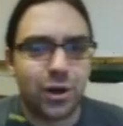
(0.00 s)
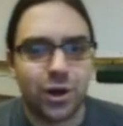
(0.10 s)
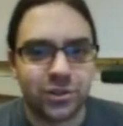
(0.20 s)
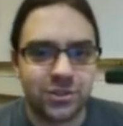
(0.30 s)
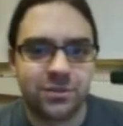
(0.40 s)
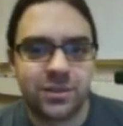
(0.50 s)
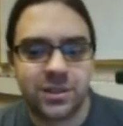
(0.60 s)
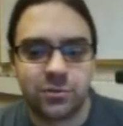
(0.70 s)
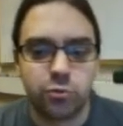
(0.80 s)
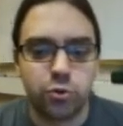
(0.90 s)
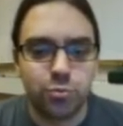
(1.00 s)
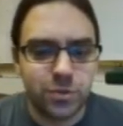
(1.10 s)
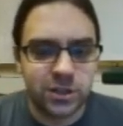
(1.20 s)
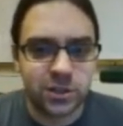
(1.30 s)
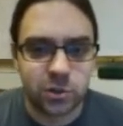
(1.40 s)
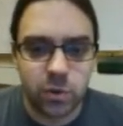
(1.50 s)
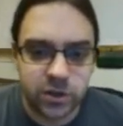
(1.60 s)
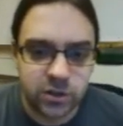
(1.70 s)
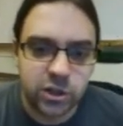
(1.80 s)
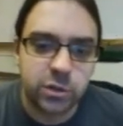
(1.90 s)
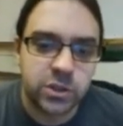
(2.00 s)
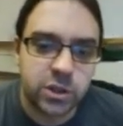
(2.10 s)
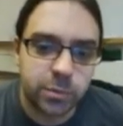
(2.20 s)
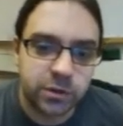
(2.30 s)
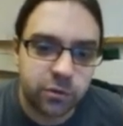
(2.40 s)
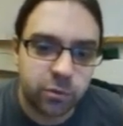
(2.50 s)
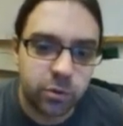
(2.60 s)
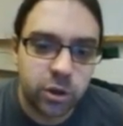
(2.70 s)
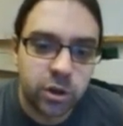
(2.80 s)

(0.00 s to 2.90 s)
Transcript: part of this root mean squared term is coming from.